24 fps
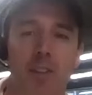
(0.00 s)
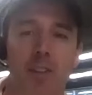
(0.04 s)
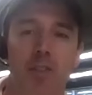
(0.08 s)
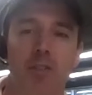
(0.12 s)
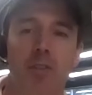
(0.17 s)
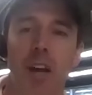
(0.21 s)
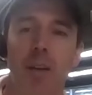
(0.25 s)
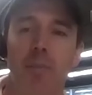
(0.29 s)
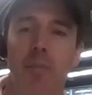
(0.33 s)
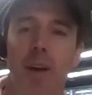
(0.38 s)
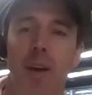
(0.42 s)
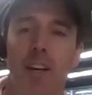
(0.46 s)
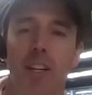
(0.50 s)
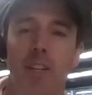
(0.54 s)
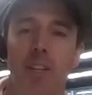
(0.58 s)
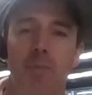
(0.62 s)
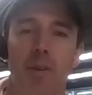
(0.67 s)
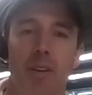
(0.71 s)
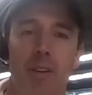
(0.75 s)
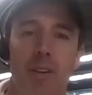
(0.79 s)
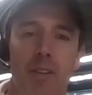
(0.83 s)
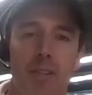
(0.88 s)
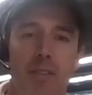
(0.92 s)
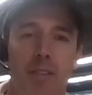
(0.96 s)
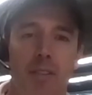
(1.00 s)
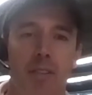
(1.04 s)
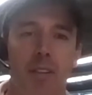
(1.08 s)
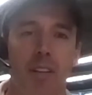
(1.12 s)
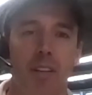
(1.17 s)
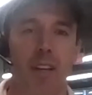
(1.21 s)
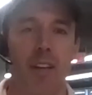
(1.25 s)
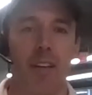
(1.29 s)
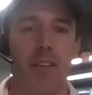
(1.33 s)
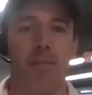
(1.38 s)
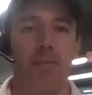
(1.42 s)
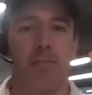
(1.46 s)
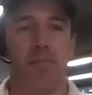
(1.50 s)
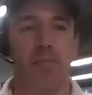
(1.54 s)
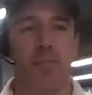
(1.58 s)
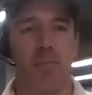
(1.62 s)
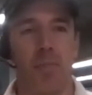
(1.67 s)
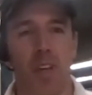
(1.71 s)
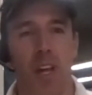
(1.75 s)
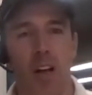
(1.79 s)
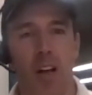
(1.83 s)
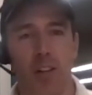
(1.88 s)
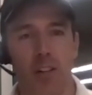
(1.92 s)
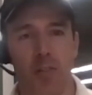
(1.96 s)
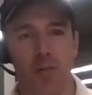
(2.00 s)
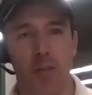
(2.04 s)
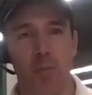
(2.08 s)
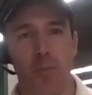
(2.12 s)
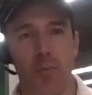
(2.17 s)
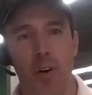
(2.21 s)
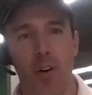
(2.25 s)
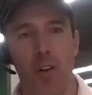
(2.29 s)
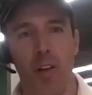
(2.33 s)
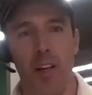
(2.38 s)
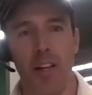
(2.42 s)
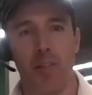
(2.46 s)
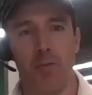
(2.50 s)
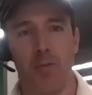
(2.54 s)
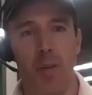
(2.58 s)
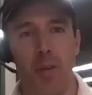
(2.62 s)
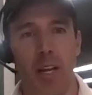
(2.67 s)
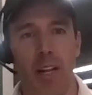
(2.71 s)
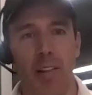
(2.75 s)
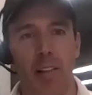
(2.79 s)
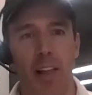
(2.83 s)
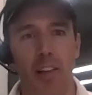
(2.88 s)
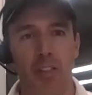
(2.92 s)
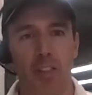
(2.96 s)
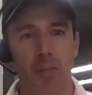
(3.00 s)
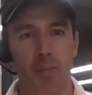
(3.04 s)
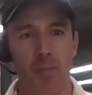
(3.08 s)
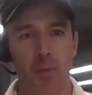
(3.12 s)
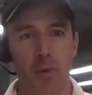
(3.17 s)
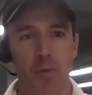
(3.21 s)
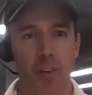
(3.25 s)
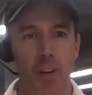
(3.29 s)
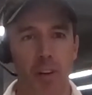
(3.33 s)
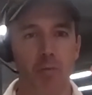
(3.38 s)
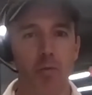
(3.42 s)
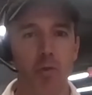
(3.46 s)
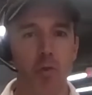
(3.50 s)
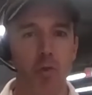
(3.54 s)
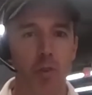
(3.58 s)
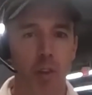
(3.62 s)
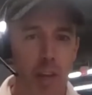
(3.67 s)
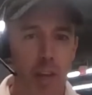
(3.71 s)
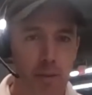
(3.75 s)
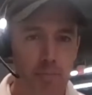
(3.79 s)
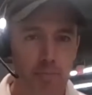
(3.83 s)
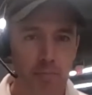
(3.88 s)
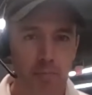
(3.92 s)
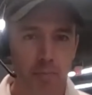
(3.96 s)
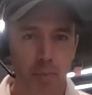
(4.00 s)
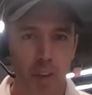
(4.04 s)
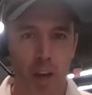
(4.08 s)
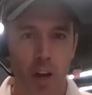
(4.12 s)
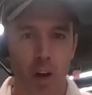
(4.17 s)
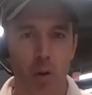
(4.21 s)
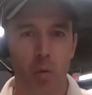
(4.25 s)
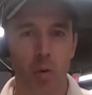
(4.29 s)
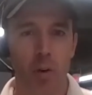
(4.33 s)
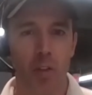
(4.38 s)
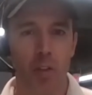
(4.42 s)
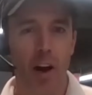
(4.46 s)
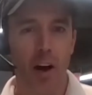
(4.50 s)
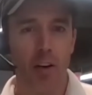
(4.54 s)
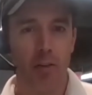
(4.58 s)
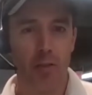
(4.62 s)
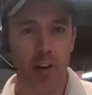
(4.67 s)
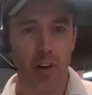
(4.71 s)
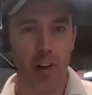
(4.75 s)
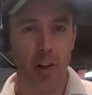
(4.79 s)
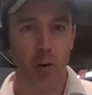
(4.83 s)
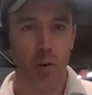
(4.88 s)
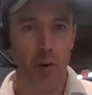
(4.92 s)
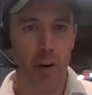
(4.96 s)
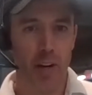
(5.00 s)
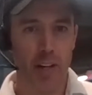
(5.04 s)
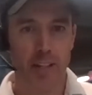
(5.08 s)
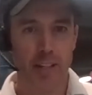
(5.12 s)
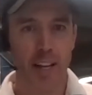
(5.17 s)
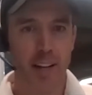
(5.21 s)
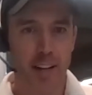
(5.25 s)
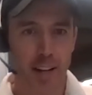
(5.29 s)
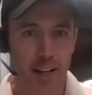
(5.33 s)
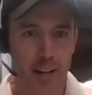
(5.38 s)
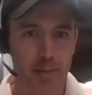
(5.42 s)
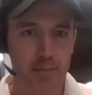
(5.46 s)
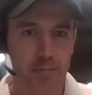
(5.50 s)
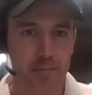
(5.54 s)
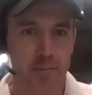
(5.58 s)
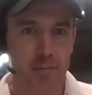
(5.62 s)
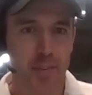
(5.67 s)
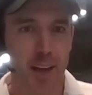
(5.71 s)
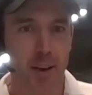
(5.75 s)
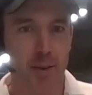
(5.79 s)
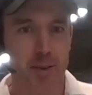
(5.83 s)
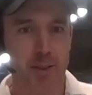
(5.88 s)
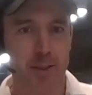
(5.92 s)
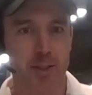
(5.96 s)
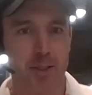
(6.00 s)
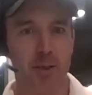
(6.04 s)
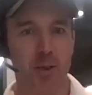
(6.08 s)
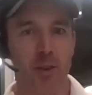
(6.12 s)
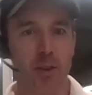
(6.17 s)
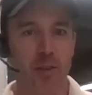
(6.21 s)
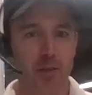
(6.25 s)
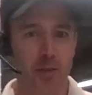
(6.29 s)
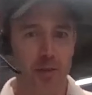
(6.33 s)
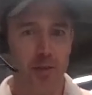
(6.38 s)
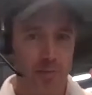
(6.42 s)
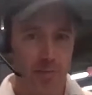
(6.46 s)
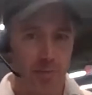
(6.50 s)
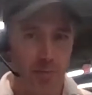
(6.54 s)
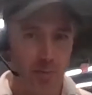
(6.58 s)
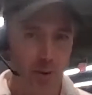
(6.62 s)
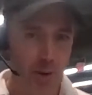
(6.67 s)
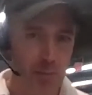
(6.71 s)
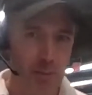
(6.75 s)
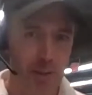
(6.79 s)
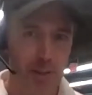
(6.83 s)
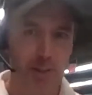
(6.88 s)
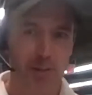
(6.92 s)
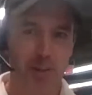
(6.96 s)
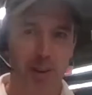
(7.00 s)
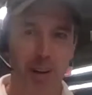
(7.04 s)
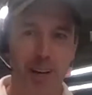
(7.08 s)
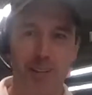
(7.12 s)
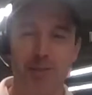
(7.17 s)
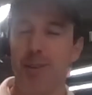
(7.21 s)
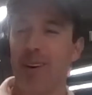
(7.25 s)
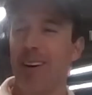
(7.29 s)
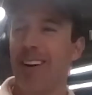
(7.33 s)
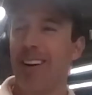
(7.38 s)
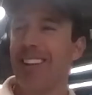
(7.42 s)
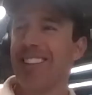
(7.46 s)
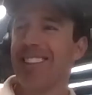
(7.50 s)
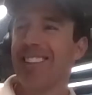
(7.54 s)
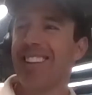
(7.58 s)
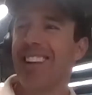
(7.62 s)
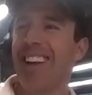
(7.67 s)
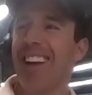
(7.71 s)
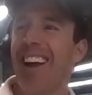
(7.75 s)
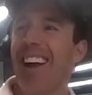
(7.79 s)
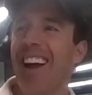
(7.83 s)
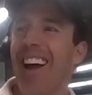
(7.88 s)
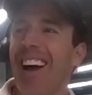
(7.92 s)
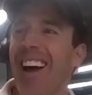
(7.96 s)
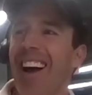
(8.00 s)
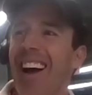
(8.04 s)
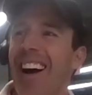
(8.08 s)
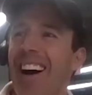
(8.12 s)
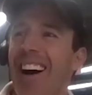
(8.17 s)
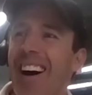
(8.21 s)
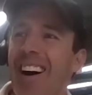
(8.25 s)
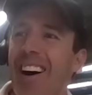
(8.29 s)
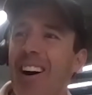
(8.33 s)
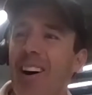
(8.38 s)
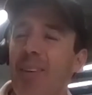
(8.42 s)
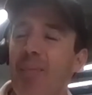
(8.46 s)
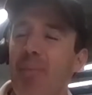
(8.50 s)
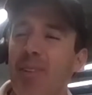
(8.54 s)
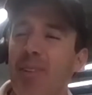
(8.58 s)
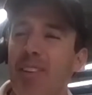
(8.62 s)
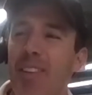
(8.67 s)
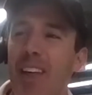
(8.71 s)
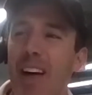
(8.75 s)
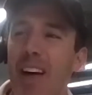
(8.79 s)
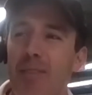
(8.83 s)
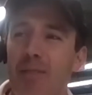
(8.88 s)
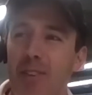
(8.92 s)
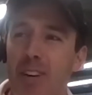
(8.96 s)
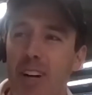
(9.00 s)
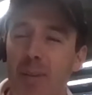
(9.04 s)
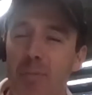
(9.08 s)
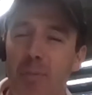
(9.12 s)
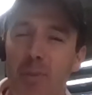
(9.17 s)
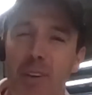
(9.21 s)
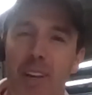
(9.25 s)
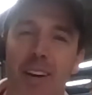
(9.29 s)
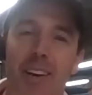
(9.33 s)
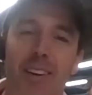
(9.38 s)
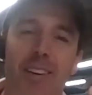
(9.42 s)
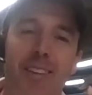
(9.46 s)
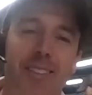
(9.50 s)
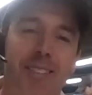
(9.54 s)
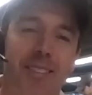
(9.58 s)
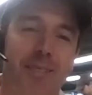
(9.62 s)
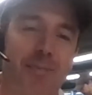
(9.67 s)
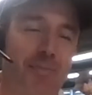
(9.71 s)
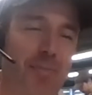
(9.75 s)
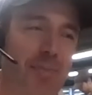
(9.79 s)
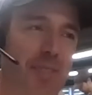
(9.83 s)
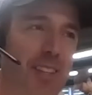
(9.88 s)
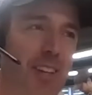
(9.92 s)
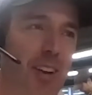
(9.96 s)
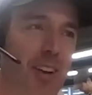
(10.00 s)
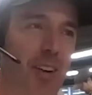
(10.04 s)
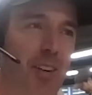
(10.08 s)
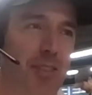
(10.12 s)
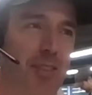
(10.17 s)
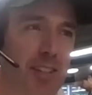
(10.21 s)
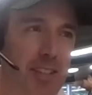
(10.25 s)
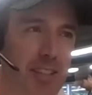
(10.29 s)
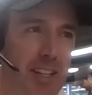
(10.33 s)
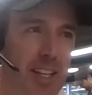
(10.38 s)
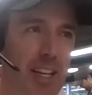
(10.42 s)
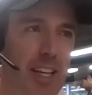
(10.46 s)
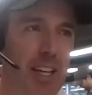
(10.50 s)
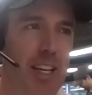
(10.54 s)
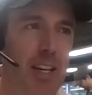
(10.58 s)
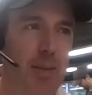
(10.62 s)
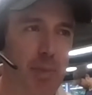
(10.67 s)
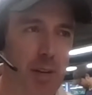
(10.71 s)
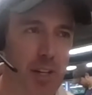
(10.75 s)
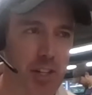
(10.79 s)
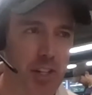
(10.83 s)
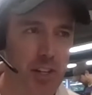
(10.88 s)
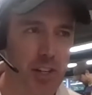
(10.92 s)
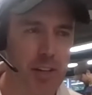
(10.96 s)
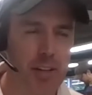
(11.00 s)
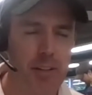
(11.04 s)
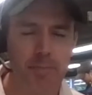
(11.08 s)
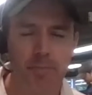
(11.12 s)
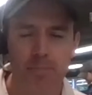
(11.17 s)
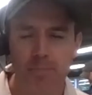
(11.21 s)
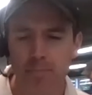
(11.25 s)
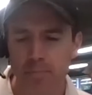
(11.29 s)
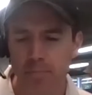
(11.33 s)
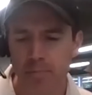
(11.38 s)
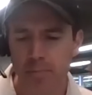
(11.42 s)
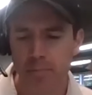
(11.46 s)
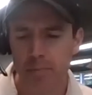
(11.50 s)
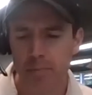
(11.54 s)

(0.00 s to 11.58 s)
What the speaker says: kind of describe my experience in college football as being like the movie Rudy, without the glorious ending. That was sort of pretty much my experience. But did that for a couple of years. Did ROTC, commissioned.